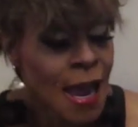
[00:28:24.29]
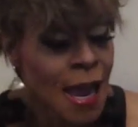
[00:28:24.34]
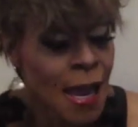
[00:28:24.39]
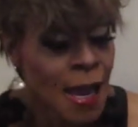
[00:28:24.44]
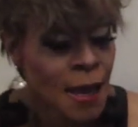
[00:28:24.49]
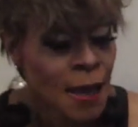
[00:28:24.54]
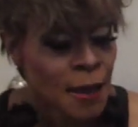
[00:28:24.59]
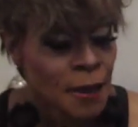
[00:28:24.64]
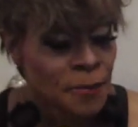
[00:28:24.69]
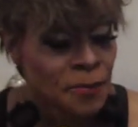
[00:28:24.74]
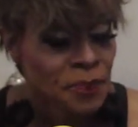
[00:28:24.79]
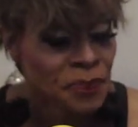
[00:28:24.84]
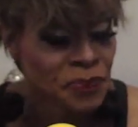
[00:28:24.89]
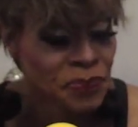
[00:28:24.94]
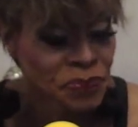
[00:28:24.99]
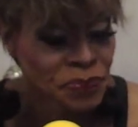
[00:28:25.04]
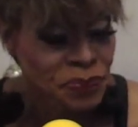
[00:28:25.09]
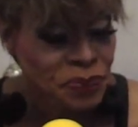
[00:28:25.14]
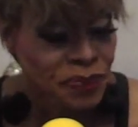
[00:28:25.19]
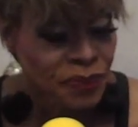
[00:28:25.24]
and
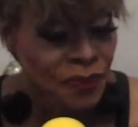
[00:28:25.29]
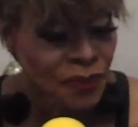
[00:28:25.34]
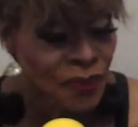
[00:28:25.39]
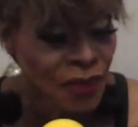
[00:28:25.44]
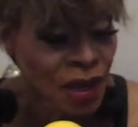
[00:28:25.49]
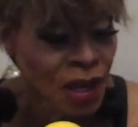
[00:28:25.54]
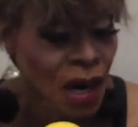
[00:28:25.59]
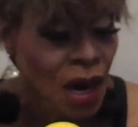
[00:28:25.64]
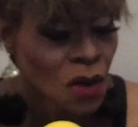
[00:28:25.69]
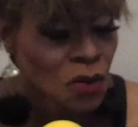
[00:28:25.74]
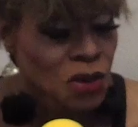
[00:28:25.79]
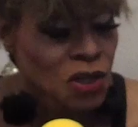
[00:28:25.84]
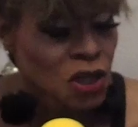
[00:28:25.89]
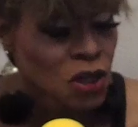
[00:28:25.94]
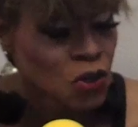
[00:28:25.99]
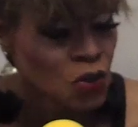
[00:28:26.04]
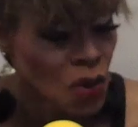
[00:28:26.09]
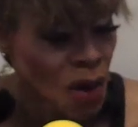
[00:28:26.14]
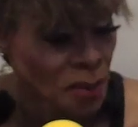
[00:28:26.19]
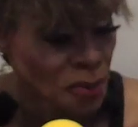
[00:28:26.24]
I was a
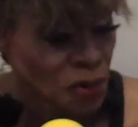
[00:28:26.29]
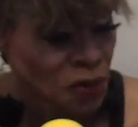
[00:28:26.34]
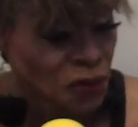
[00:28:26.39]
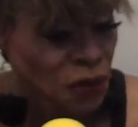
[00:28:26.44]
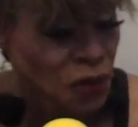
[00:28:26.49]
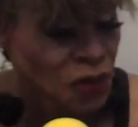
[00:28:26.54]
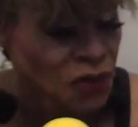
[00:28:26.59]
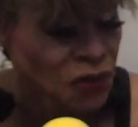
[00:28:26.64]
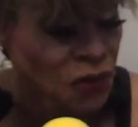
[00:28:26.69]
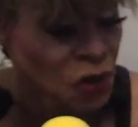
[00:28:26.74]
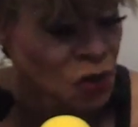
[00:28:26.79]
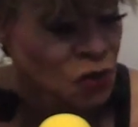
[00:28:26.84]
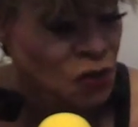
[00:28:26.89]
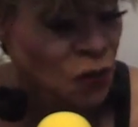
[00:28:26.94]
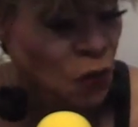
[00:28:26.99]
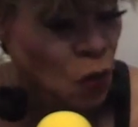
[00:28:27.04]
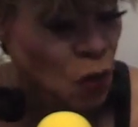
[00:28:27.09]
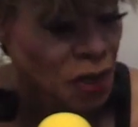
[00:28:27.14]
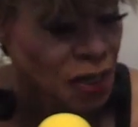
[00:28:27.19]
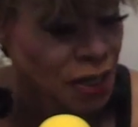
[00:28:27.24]
drummer for the first
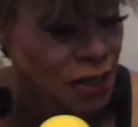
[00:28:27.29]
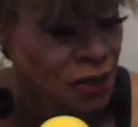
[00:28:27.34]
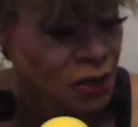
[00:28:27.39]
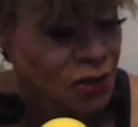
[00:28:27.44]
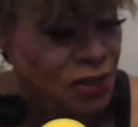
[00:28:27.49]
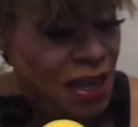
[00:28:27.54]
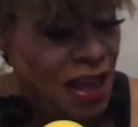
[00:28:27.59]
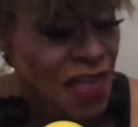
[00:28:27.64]
4 years,